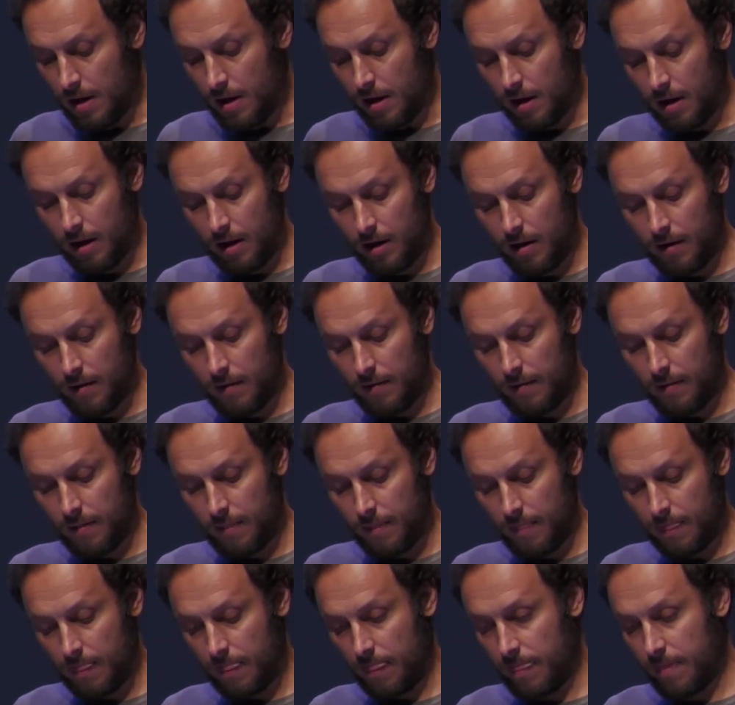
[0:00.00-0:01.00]
Uh,
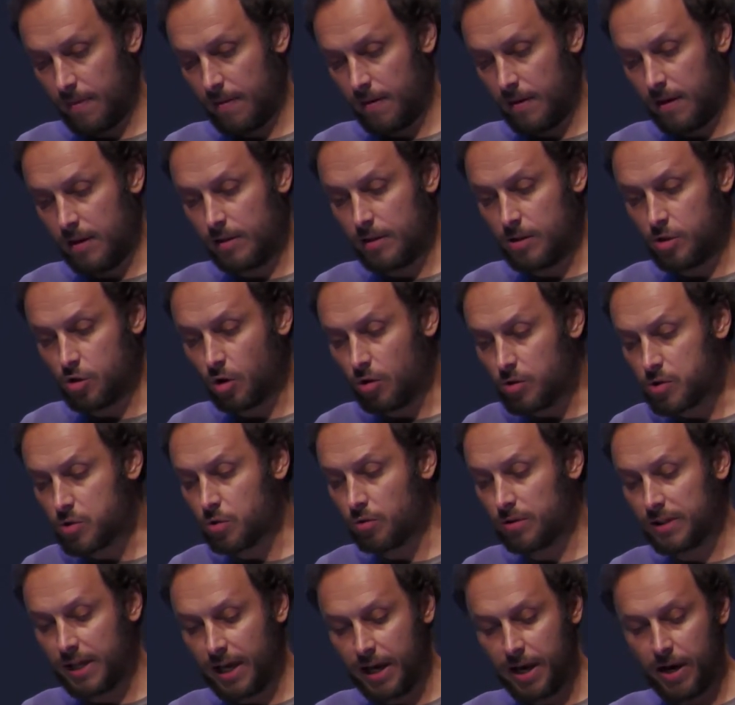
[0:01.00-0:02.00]
it is
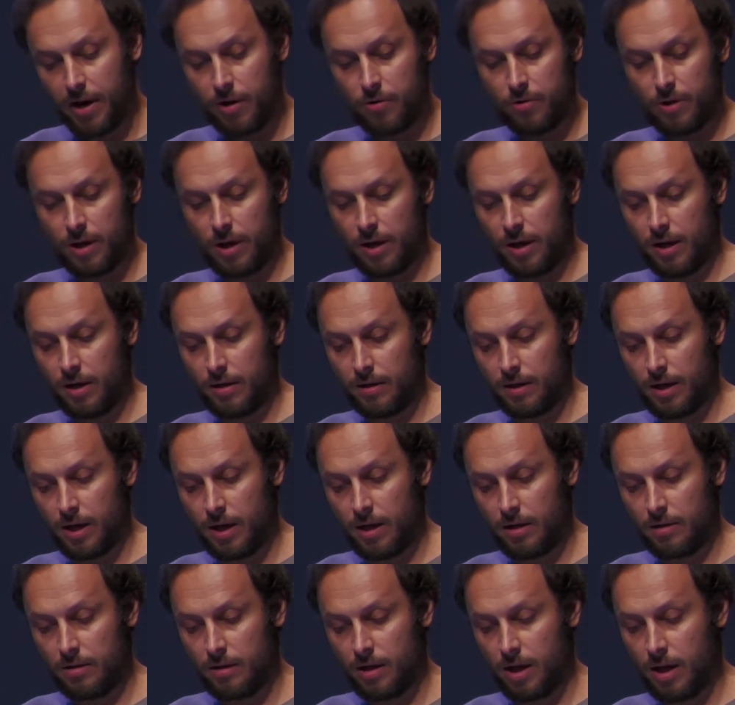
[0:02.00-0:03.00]
also there in,
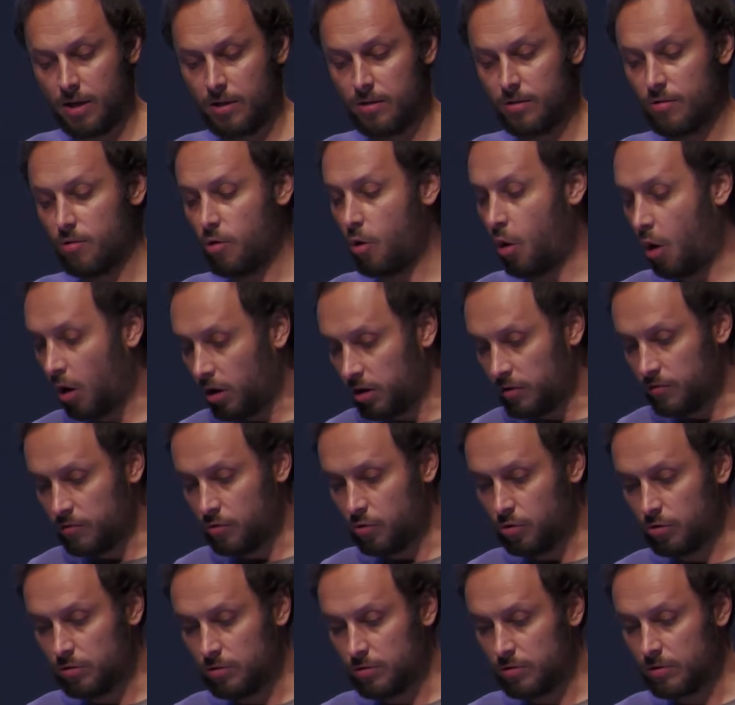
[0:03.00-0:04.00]
in, in
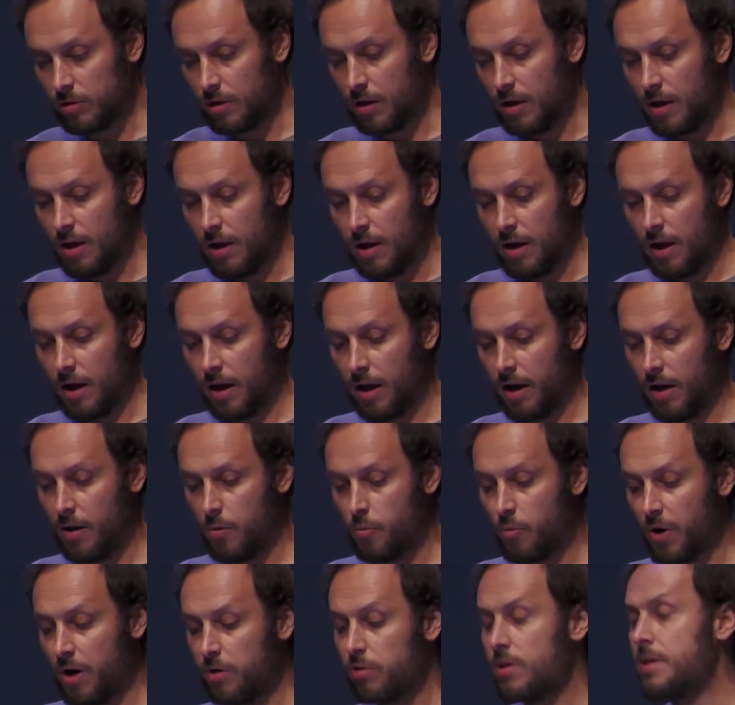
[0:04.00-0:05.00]
Hollywood uh,
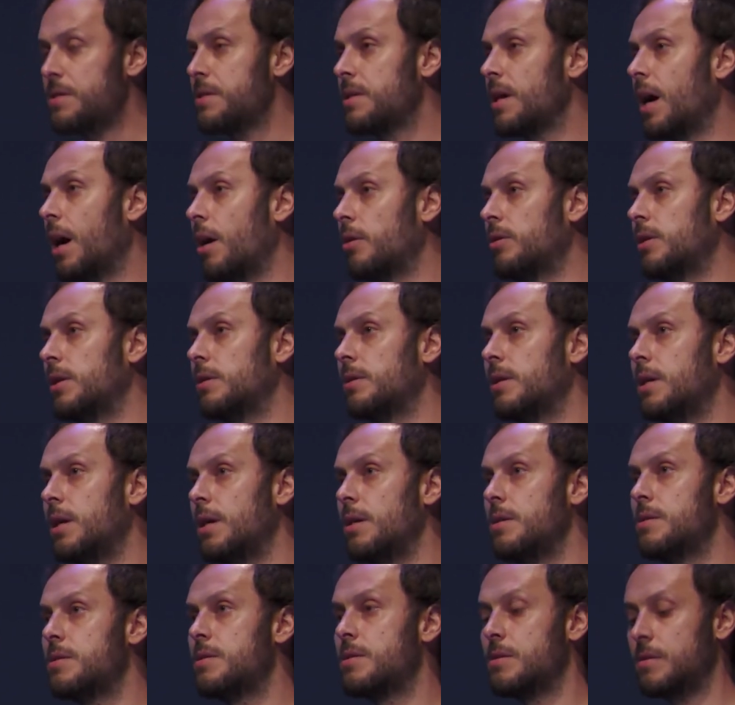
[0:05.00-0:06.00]
where he started
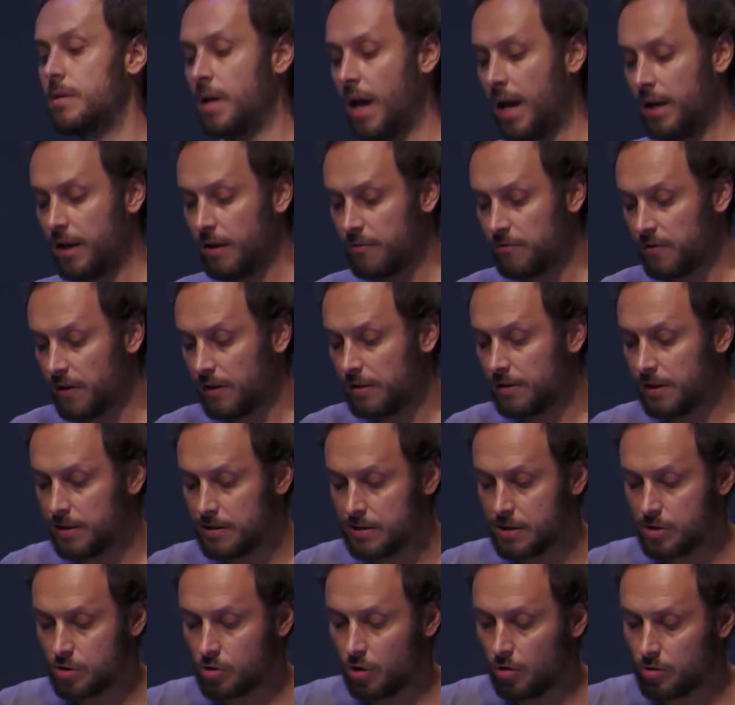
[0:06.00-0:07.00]
his, and I think
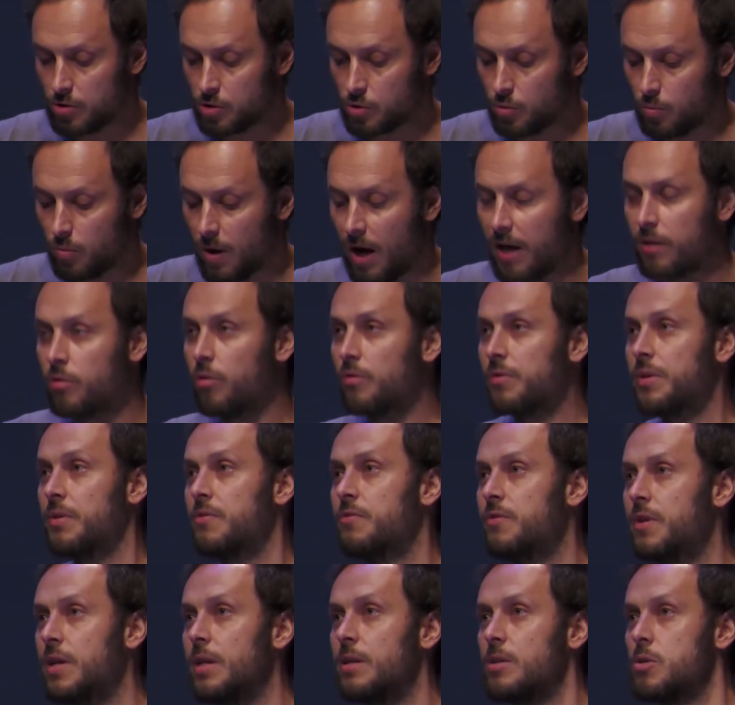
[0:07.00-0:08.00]
this is also one of the
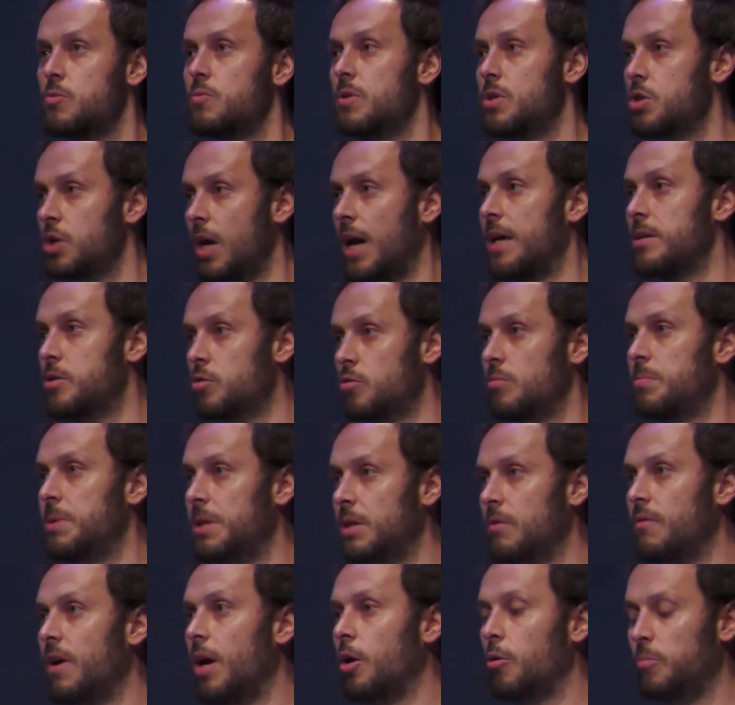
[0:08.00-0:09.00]
fields which has to be
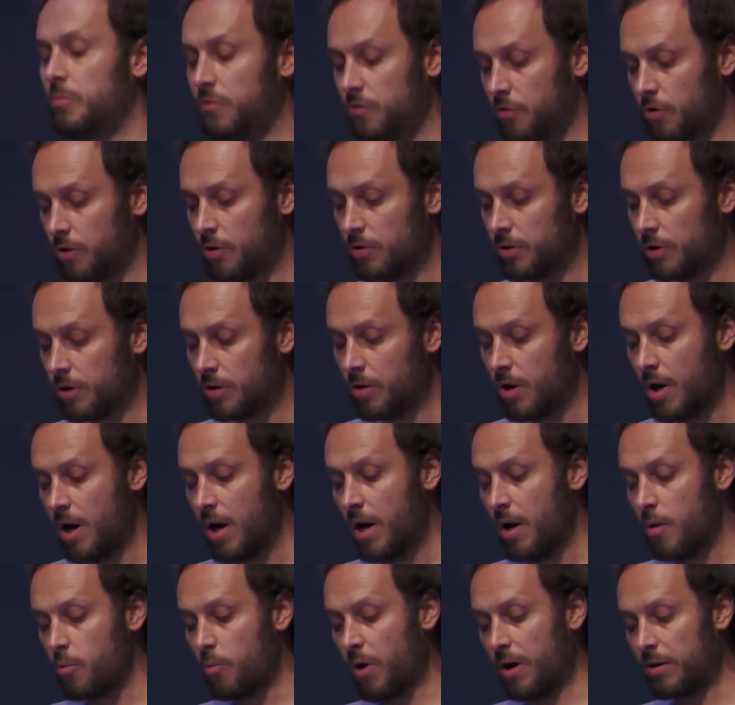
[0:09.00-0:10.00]
developed further,
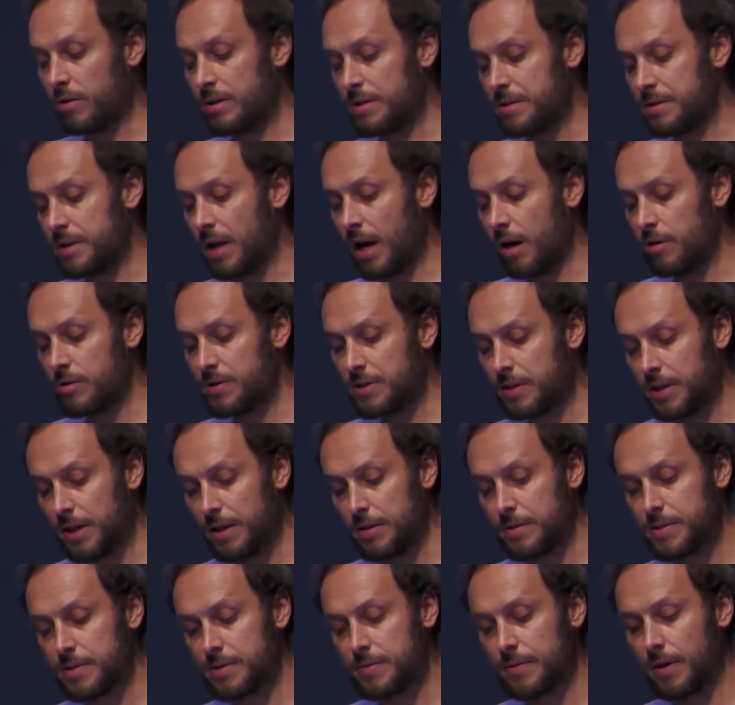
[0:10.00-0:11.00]
where he starts
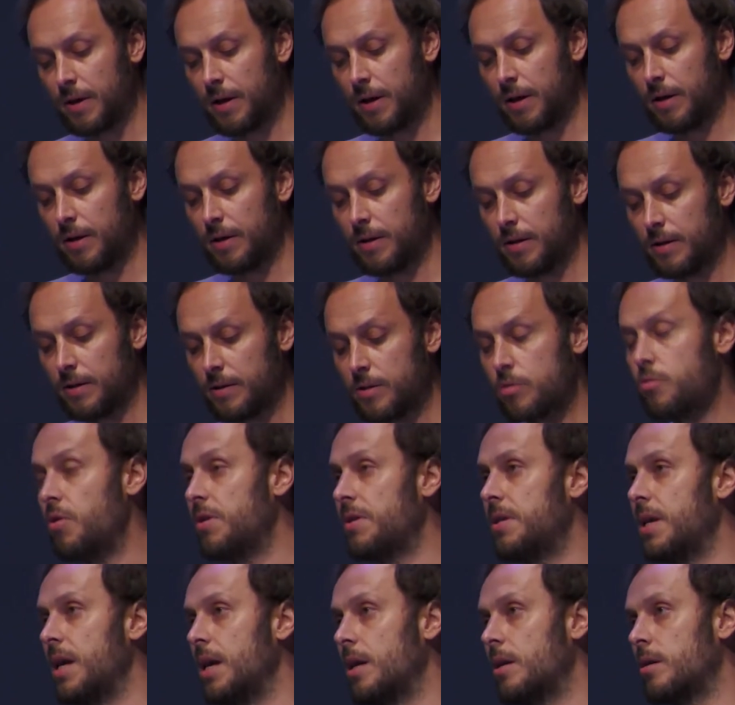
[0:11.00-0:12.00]
his uh,
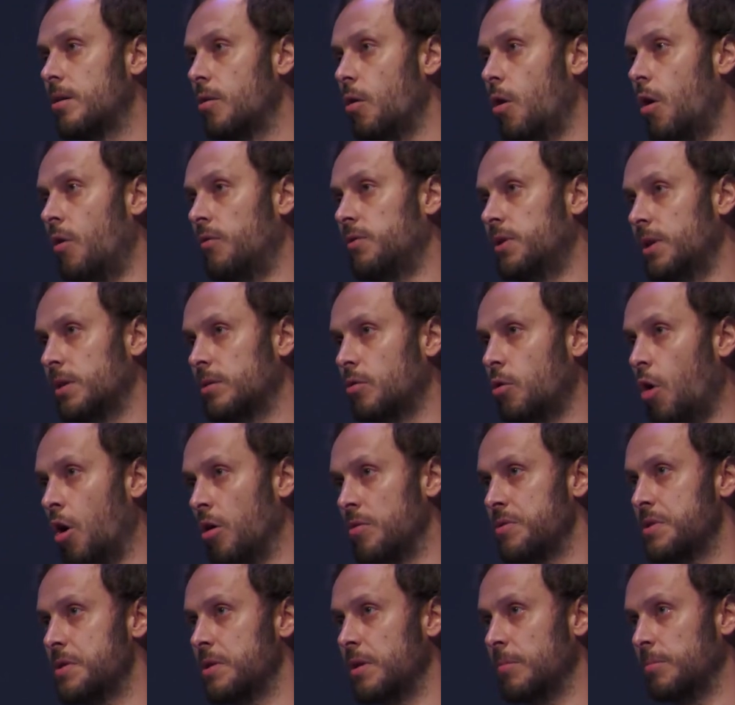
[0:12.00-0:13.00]
critique of the
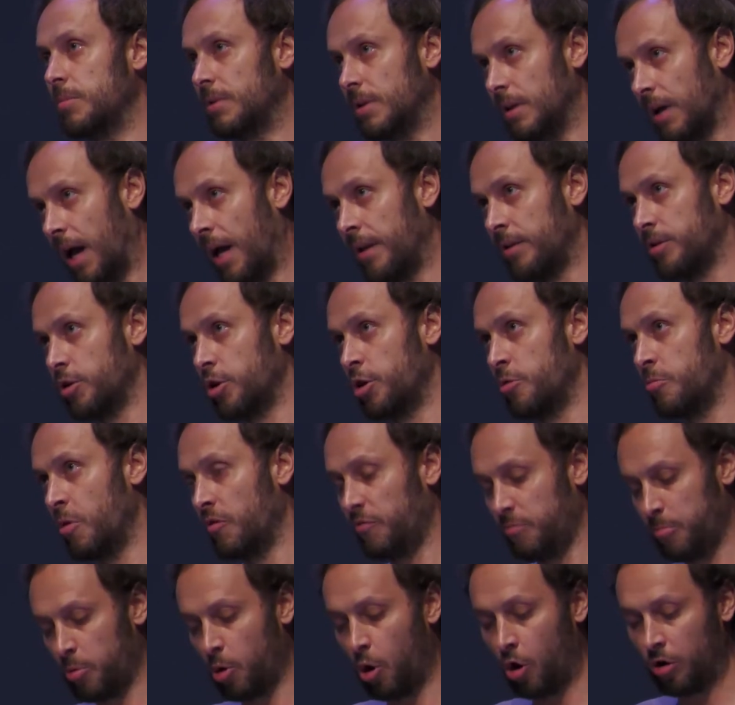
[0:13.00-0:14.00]
concept and term
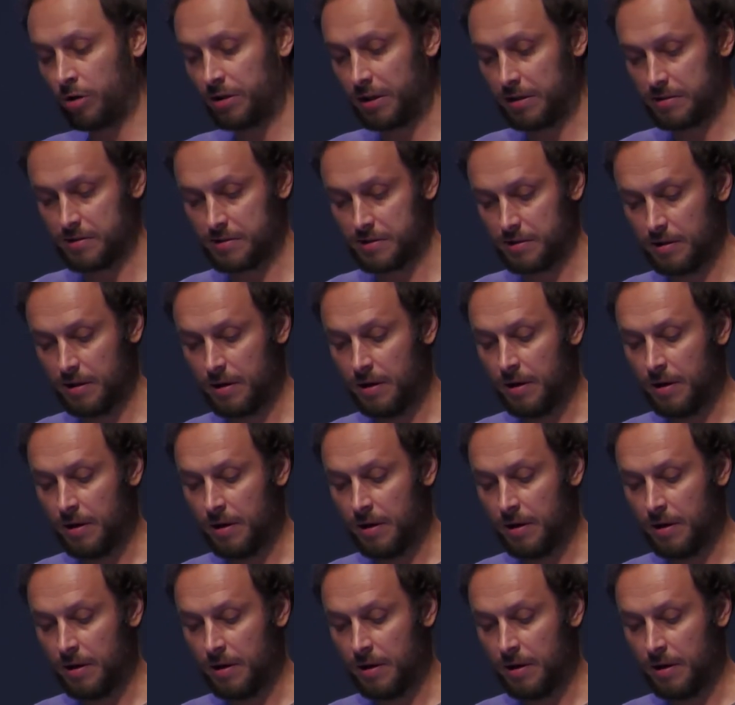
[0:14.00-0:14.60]
of progress.